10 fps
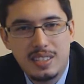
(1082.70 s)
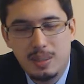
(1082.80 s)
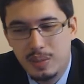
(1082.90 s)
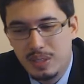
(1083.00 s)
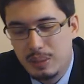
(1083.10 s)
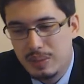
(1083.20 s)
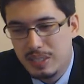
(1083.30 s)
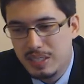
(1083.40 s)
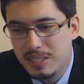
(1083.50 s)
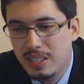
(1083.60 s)
ads
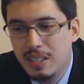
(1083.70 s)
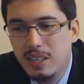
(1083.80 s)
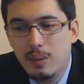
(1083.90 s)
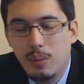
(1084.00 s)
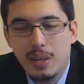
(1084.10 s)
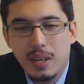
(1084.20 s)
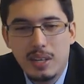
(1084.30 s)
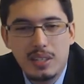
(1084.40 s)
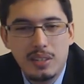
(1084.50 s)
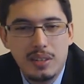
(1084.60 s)
sometimes, and that's when
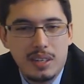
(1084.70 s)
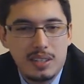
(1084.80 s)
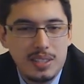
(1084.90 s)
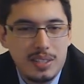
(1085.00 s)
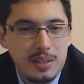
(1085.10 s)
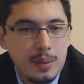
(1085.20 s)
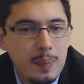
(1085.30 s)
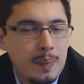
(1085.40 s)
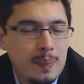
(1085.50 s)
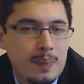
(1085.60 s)
they do it. And so